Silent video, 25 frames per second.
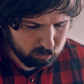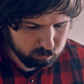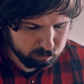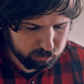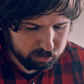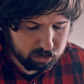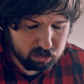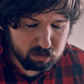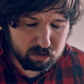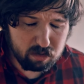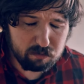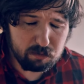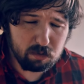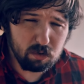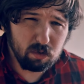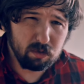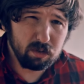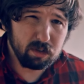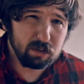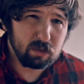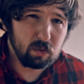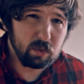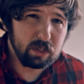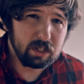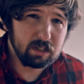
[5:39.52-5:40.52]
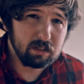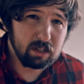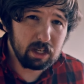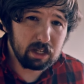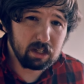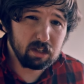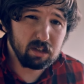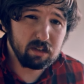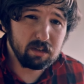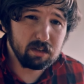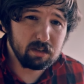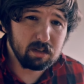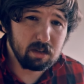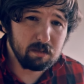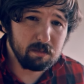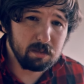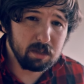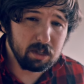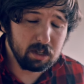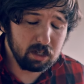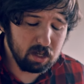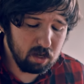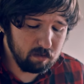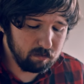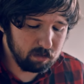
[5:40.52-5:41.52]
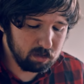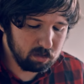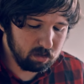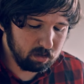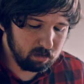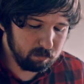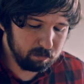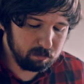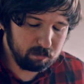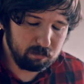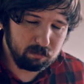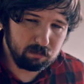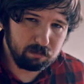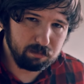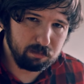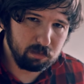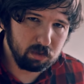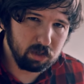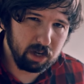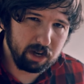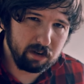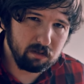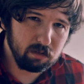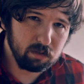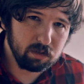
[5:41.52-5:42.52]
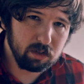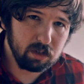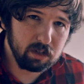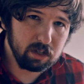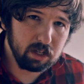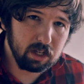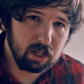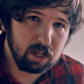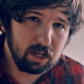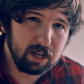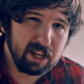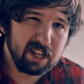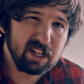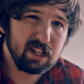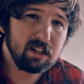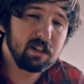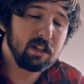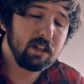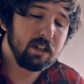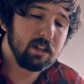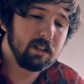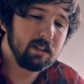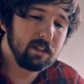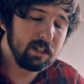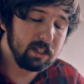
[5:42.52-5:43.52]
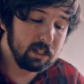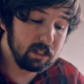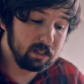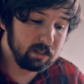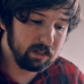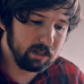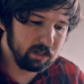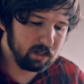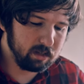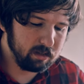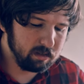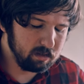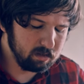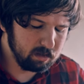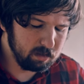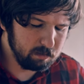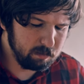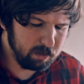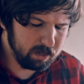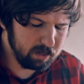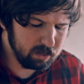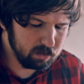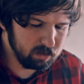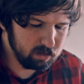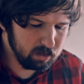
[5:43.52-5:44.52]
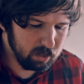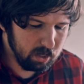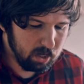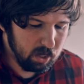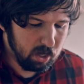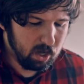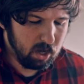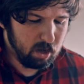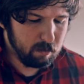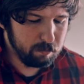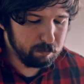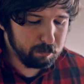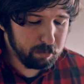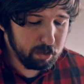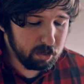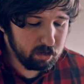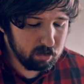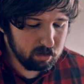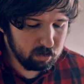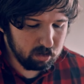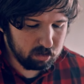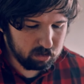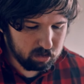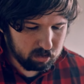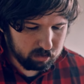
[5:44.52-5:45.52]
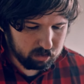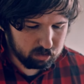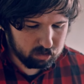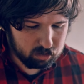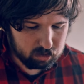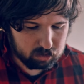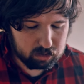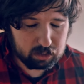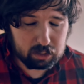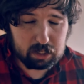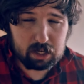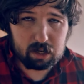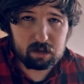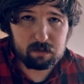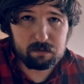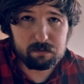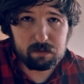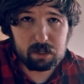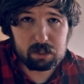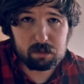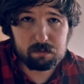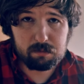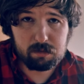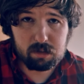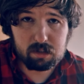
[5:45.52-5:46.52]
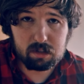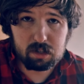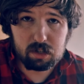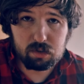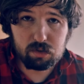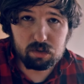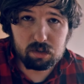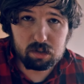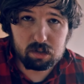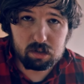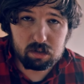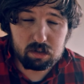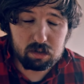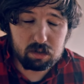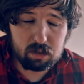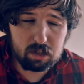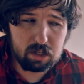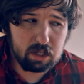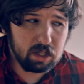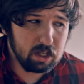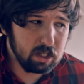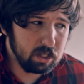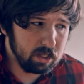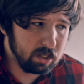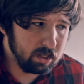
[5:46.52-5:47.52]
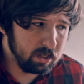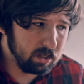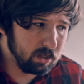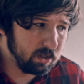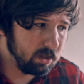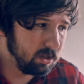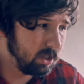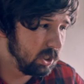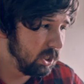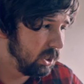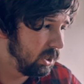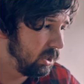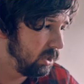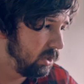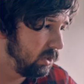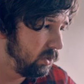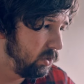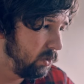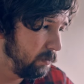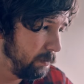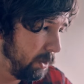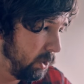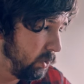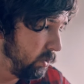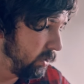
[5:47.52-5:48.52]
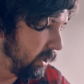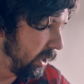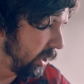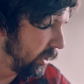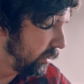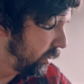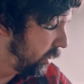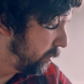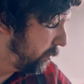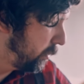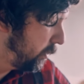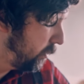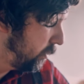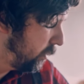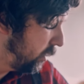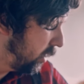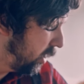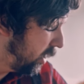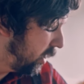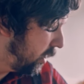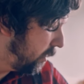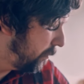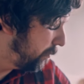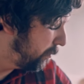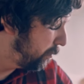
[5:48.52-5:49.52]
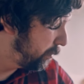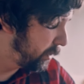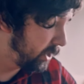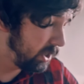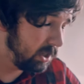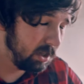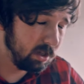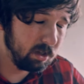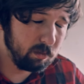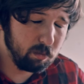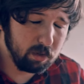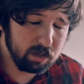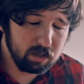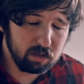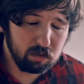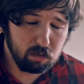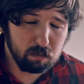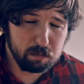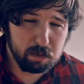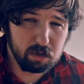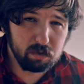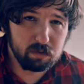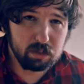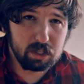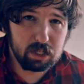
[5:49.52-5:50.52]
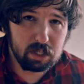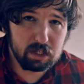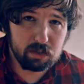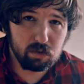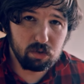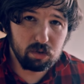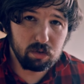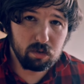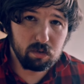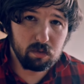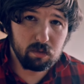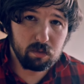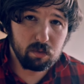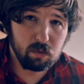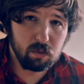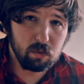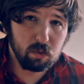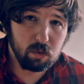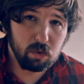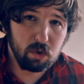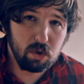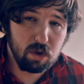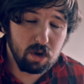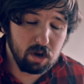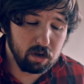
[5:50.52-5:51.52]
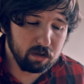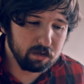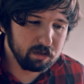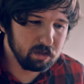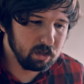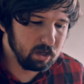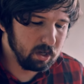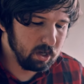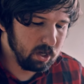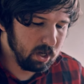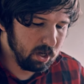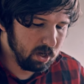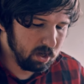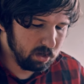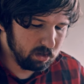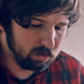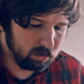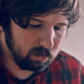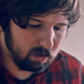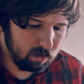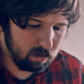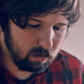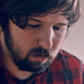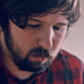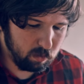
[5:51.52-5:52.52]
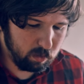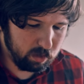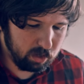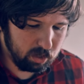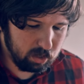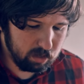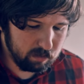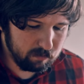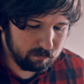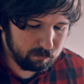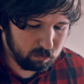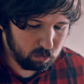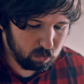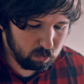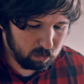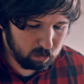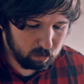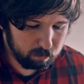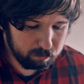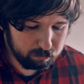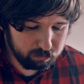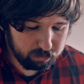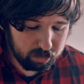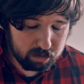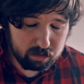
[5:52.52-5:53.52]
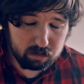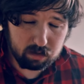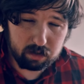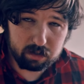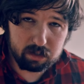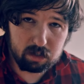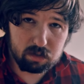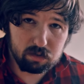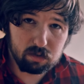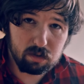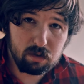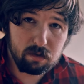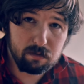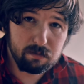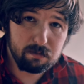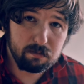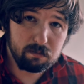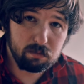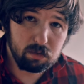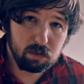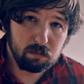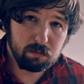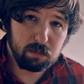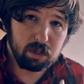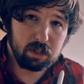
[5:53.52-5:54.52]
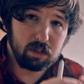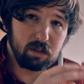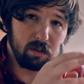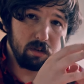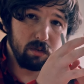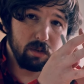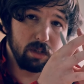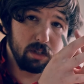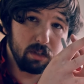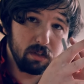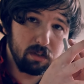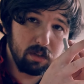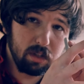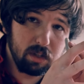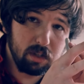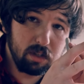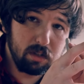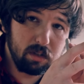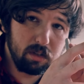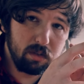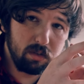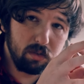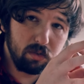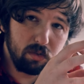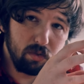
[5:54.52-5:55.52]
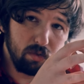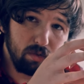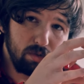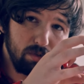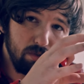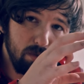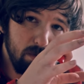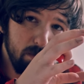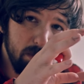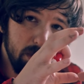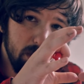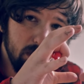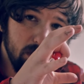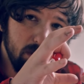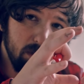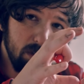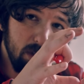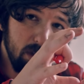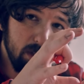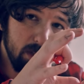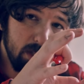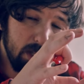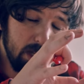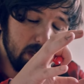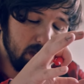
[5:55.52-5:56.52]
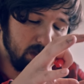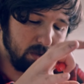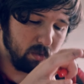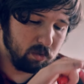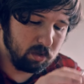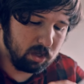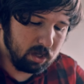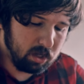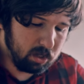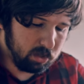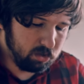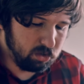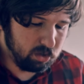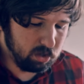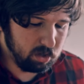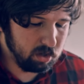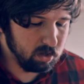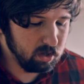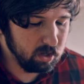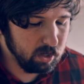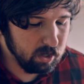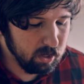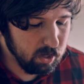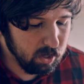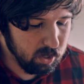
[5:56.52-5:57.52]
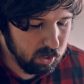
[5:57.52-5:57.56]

Because if you're not doing exactly the same thing every time, your arrows aren't going to land in exactly the same place. But another thing that can affect precision is your bow setup, particularly whether your bow's in tune or not. So if your brace height is off, you might notice that your groupings start to get a little larger.